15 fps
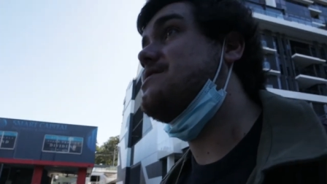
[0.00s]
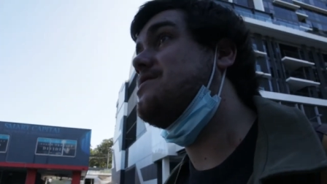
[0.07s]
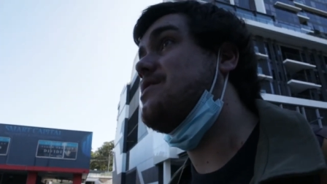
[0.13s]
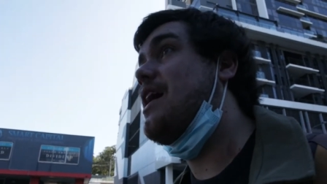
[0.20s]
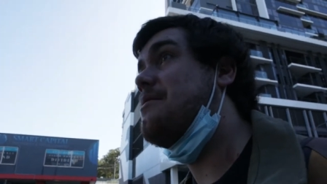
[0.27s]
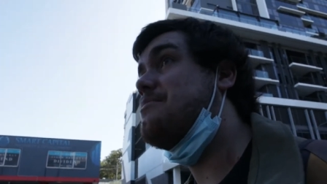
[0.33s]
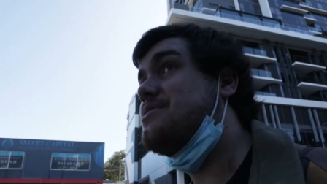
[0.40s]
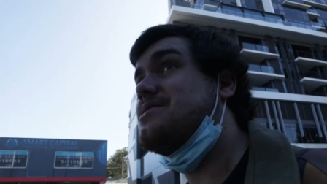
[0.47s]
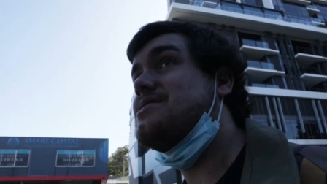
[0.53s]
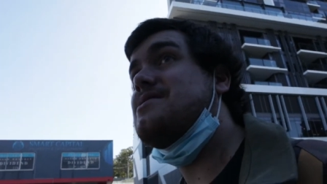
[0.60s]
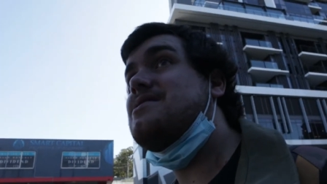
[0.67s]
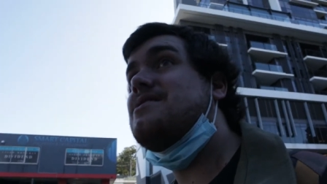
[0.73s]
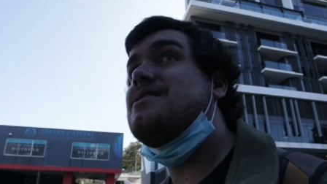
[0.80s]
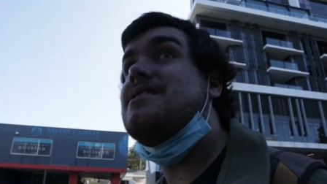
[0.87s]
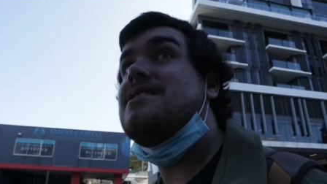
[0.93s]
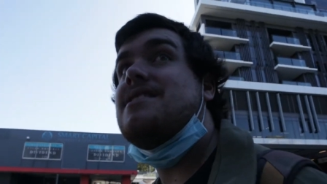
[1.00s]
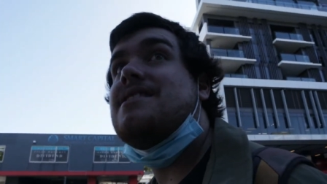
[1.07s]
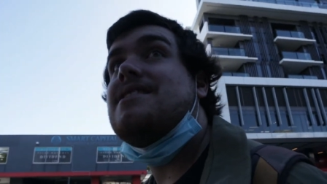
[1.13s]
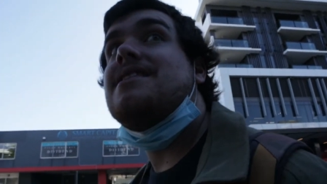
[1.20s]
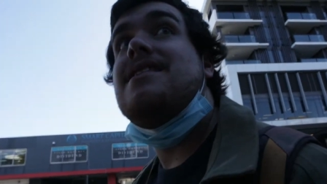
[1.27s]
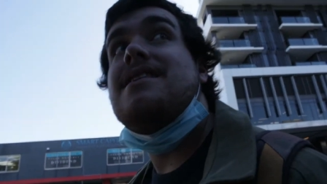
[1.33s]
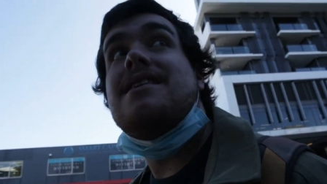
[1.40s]
So I'm just
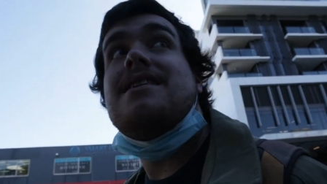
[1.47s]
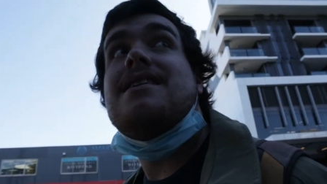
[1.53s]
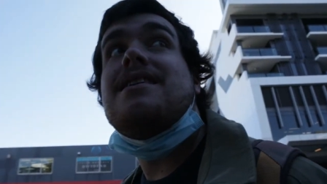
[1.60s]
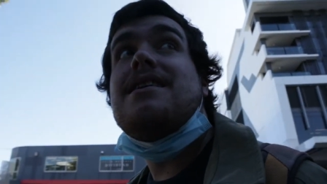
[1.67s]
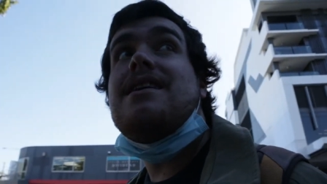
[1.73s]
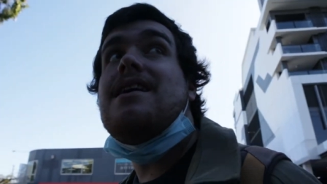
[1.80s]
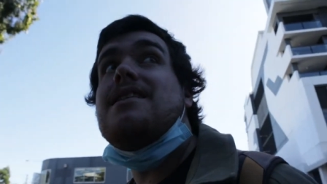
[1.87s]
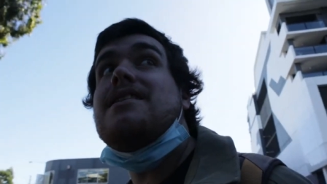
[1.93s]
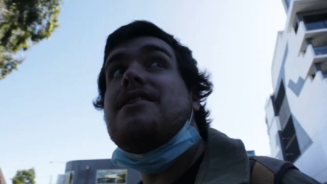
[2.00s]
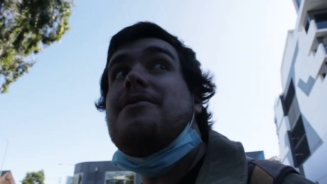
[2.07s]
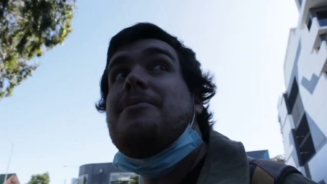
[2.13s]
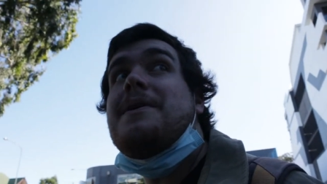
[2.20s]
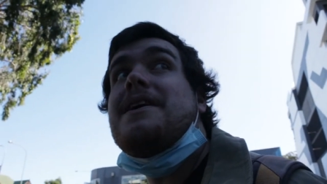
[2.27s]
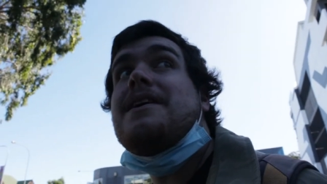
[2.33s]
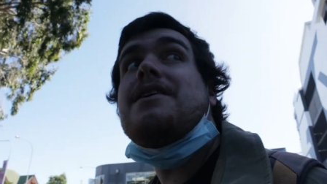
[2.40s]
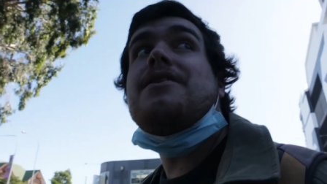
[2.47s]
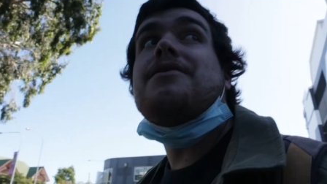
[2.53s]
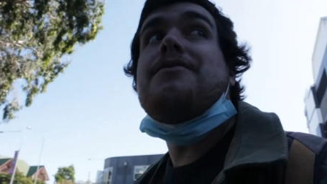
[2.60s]
a little bit